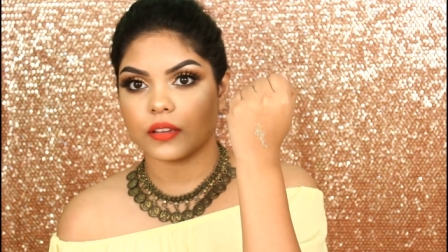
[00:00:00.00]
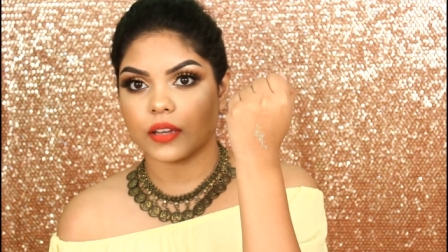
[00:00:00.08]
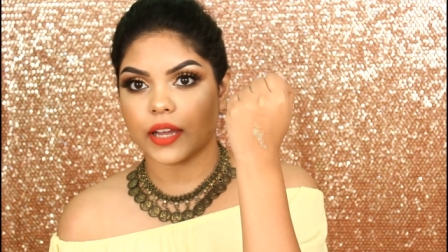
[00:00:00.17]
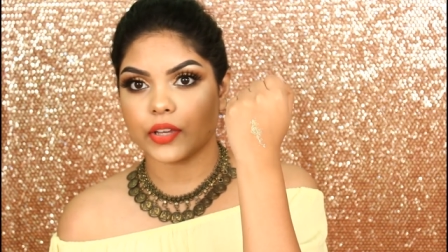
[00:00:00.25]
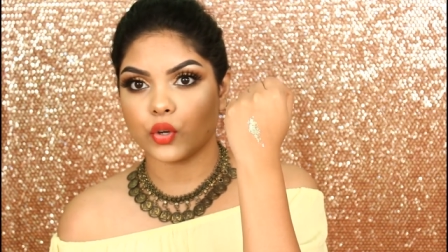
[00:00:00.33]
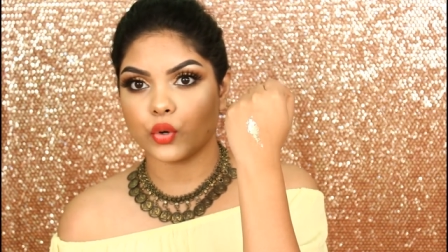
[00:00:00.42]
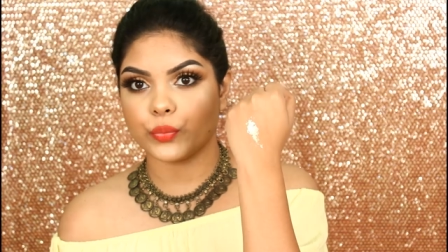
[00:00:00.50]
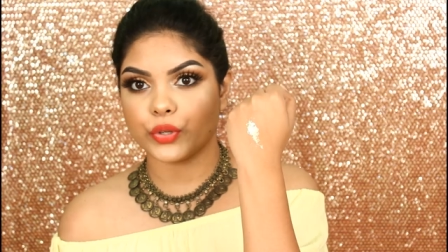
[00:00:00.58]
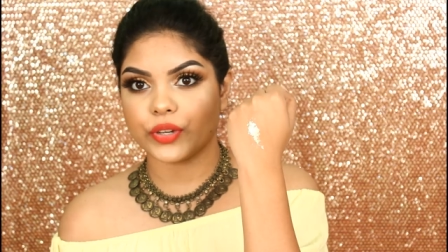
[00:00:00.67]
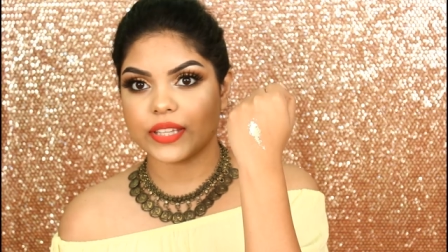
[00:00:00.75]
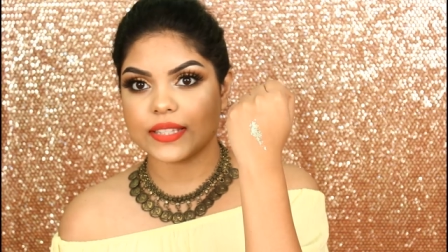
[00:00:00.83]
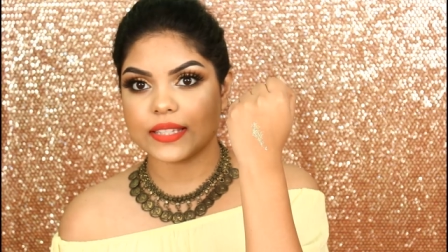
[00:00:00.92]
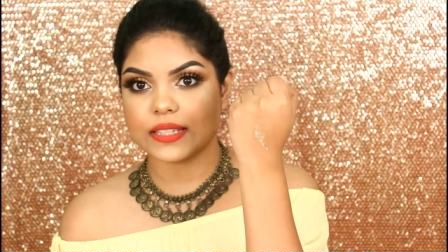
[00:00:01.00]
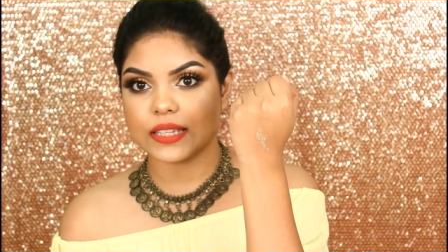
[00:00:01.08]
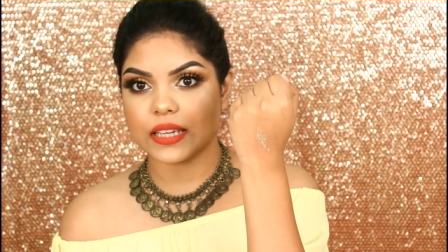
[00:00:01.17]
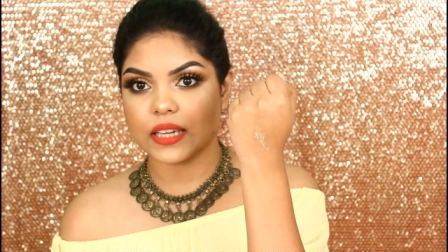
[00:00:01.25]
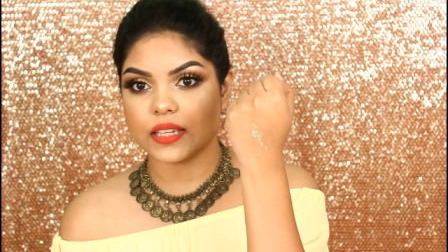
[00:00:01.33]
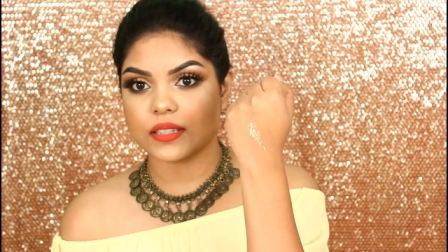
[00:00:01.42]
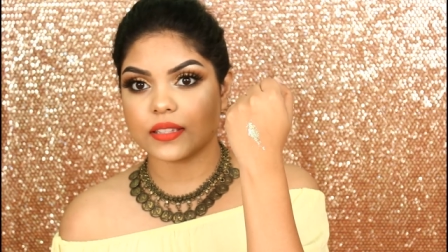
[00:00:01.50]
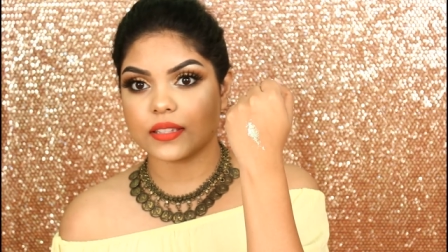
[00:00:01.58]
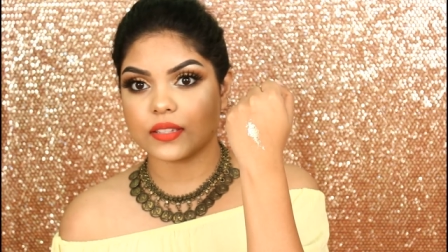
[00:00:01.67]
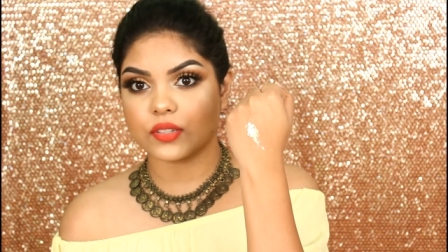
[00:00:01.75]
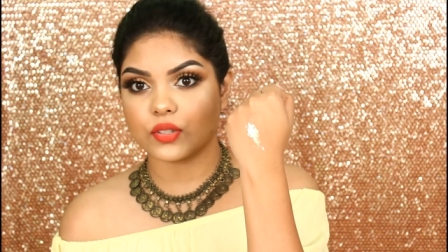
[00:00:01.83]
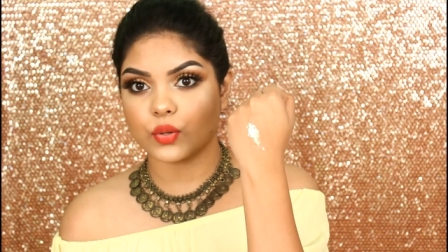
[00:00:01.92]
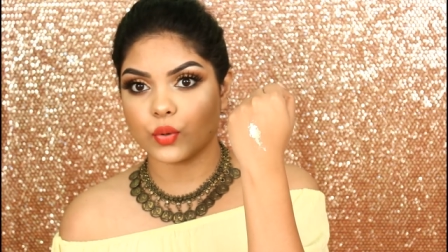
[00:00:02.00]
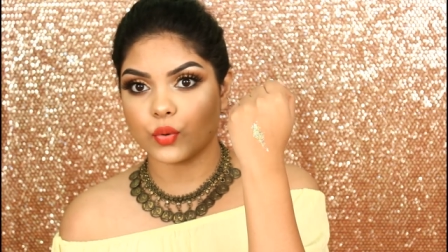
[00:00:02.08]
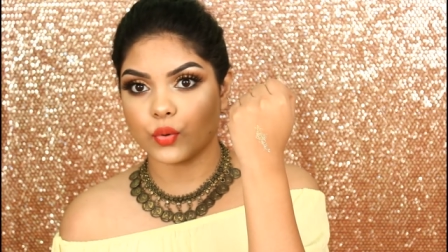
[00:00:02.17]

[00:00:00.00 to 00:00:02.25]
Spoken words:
I hope you can see, it's so